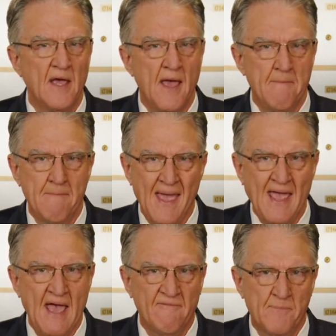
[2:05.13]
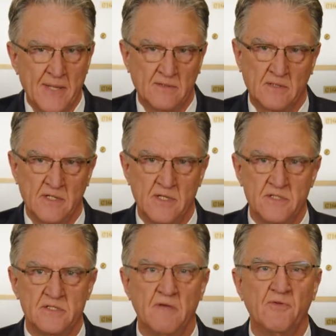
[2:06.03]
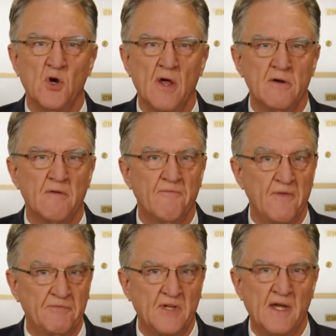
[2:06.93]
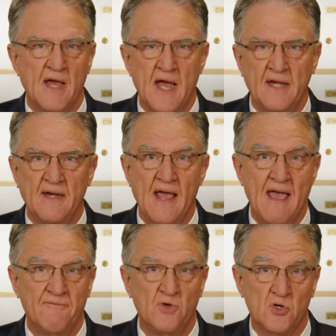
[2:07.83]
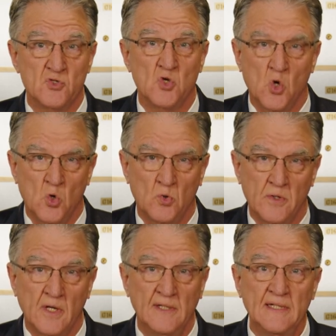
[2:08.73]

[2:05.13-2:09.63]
and may have penalties if you're under fifty-nine and a half years old,